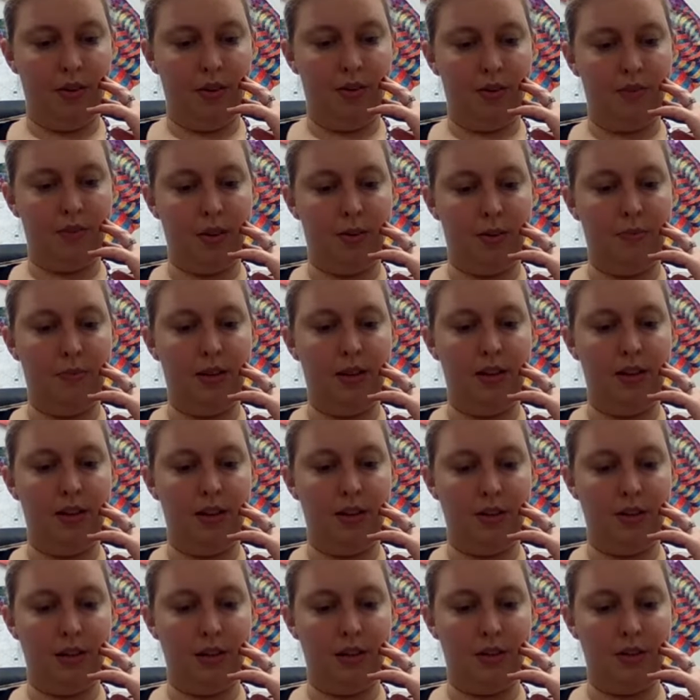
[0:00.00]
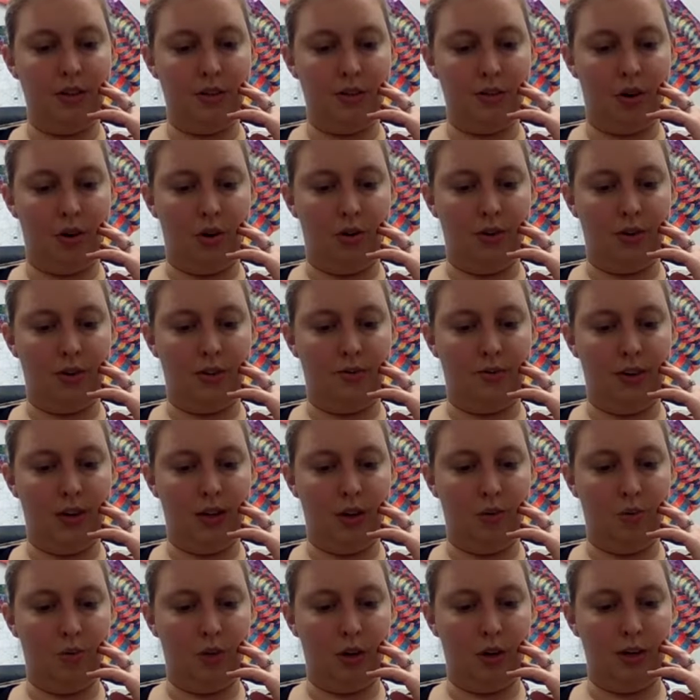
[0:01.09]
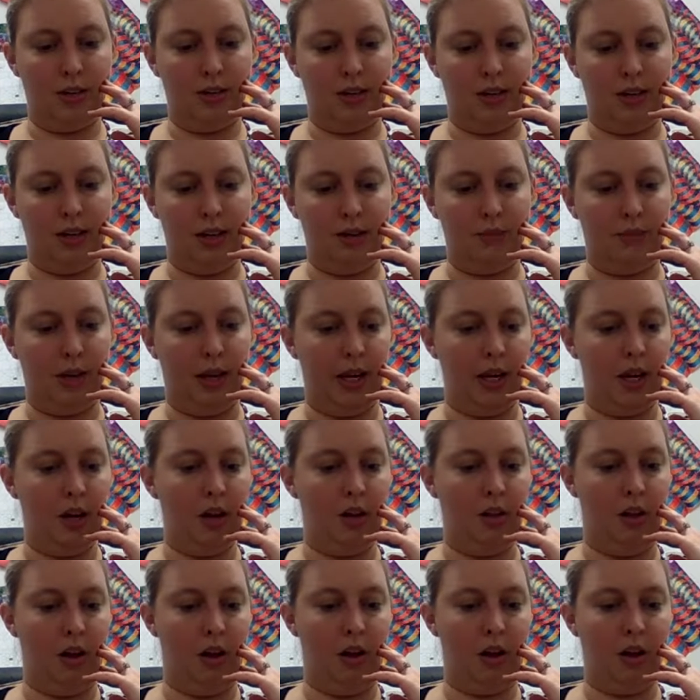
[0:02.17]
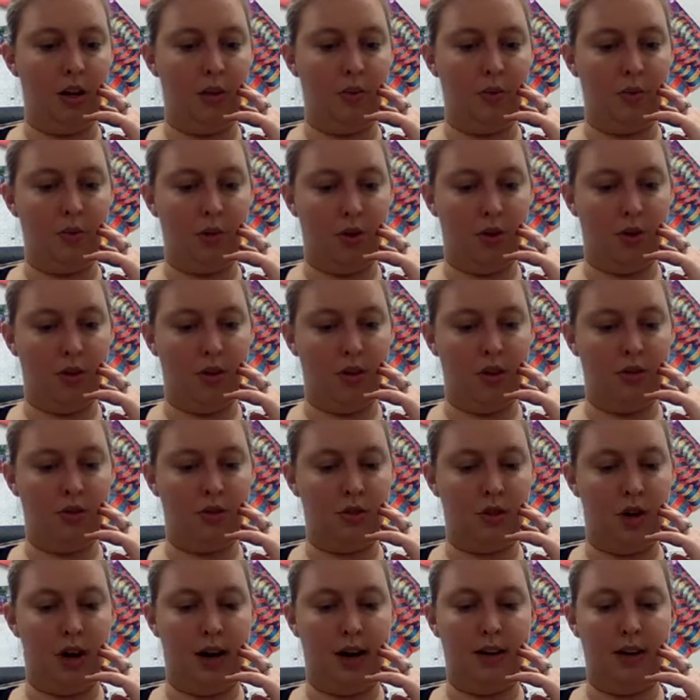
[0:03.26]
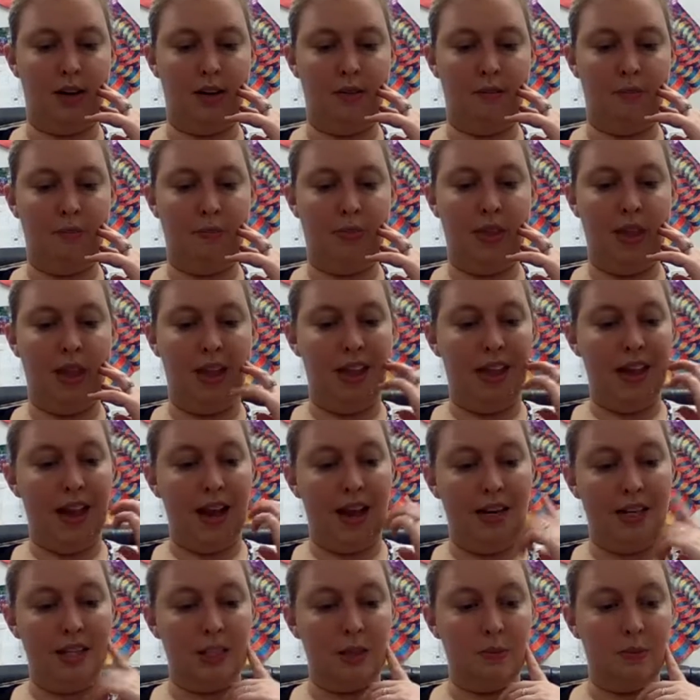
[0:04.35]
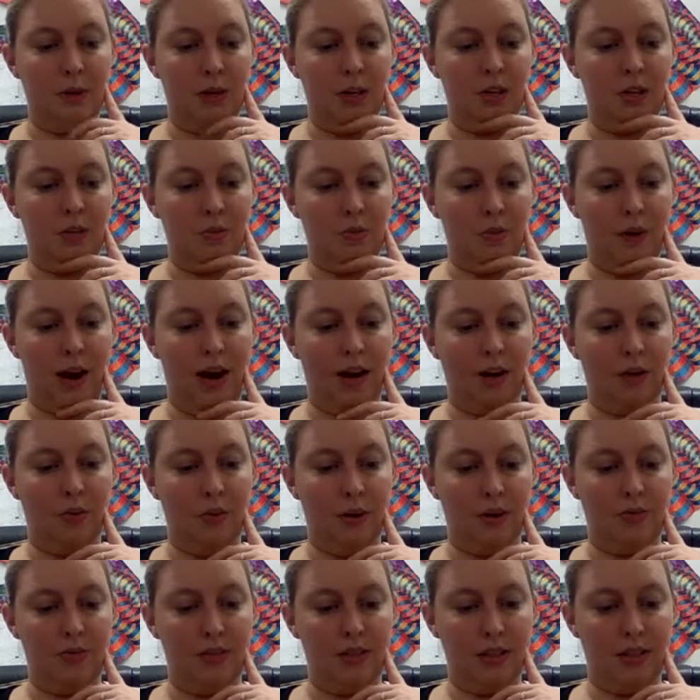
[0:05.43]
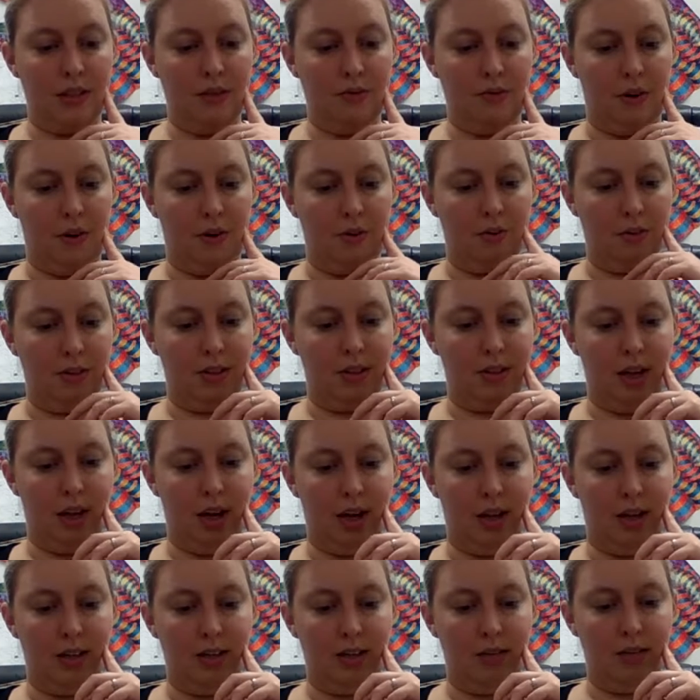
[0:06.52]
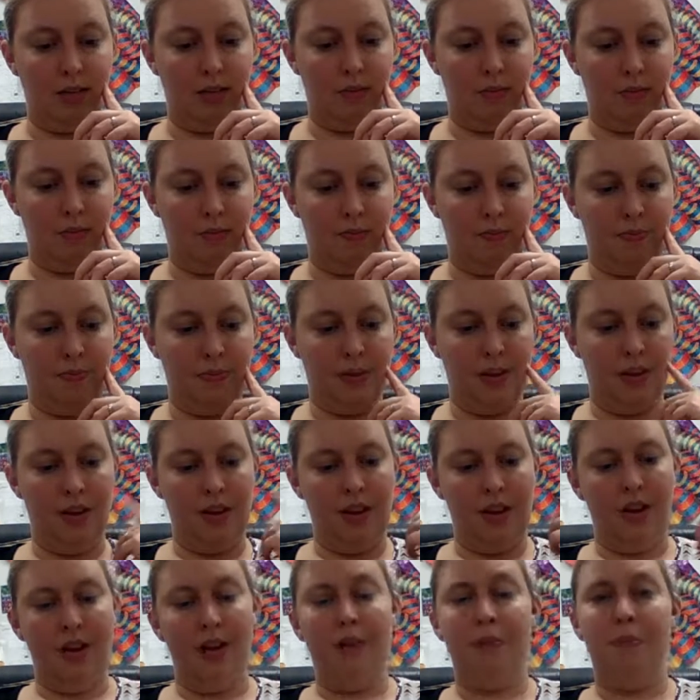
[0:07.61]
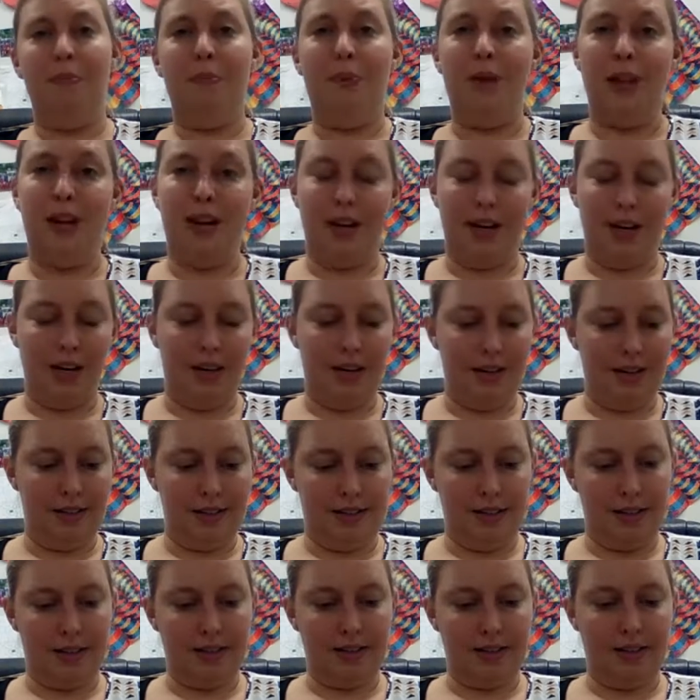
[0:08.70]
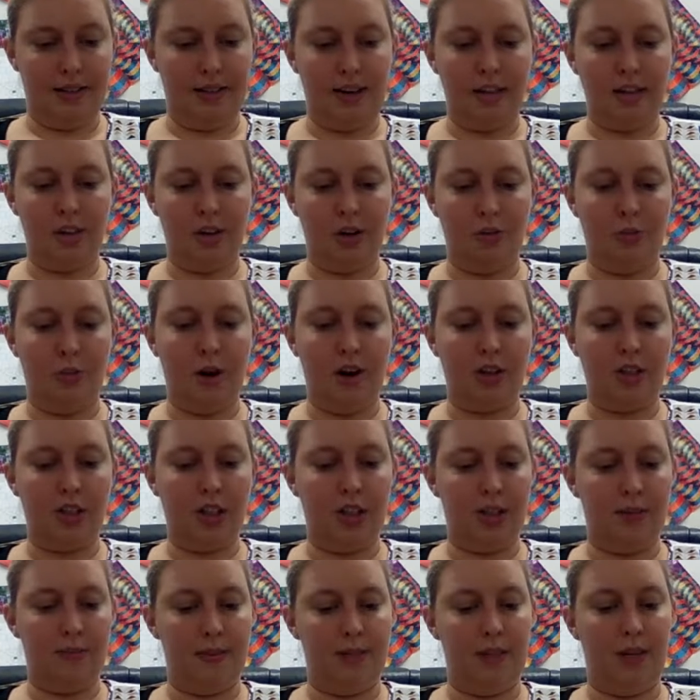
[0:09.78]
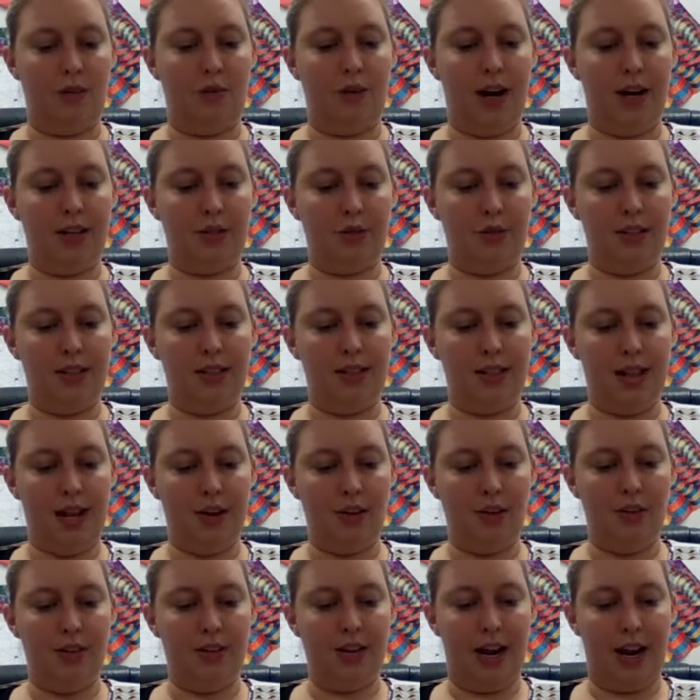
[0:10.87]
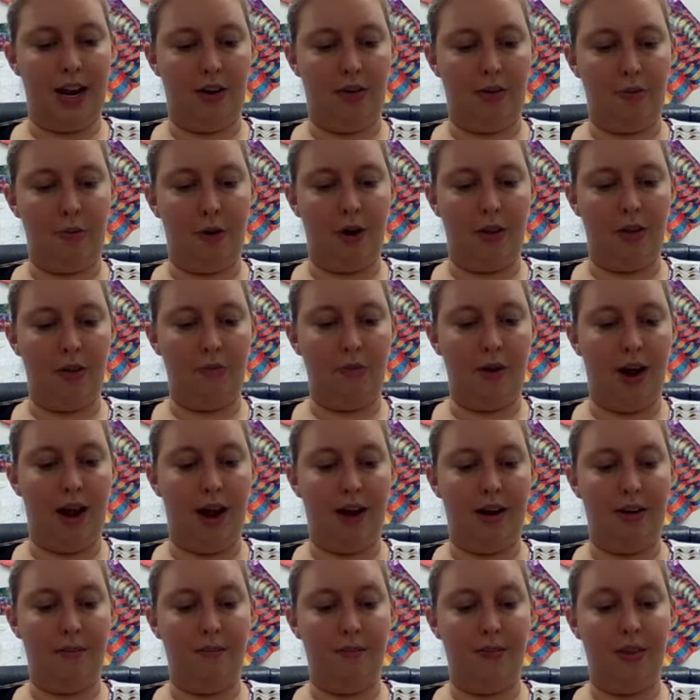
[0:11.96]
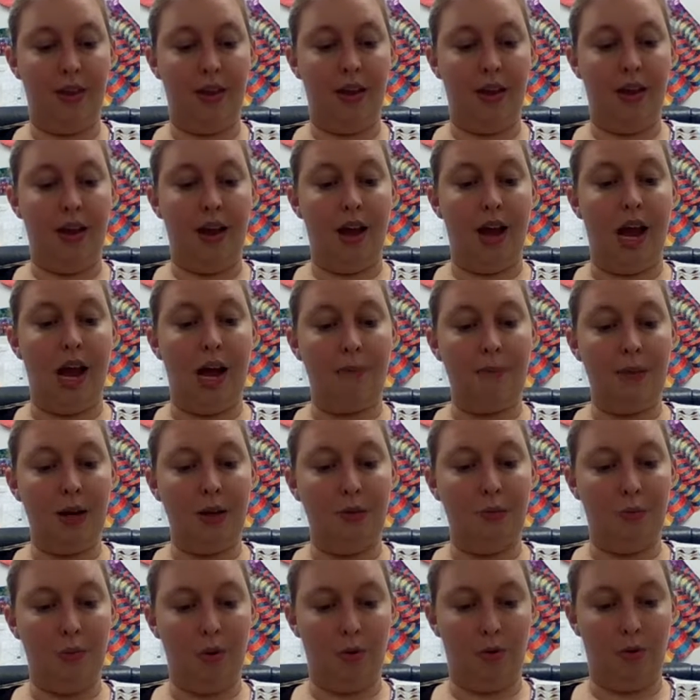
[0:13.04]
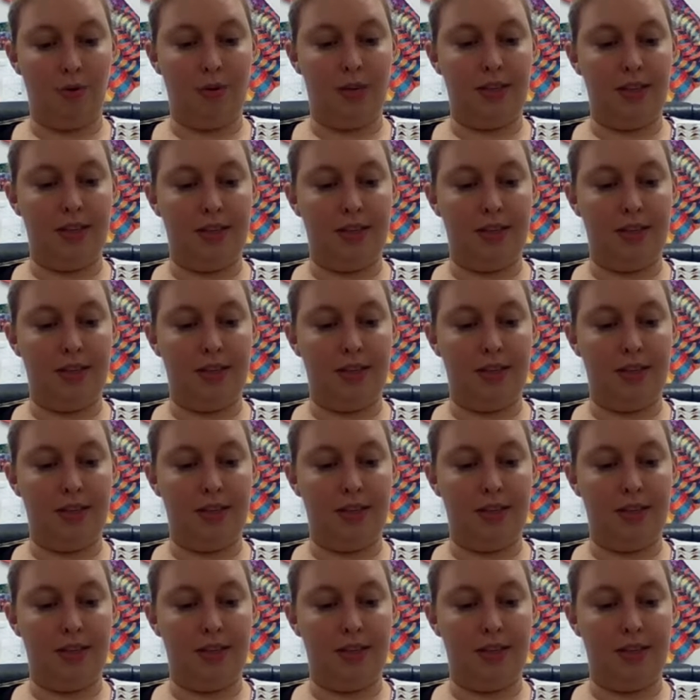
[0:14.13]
Something clicked in his throat as if he had works in him like a clock and was going to strike, and he smeared his ragged rough sleeve over his eyes. Pitying his desolation and watching him as he gradually settled down upon the pie, I made bold to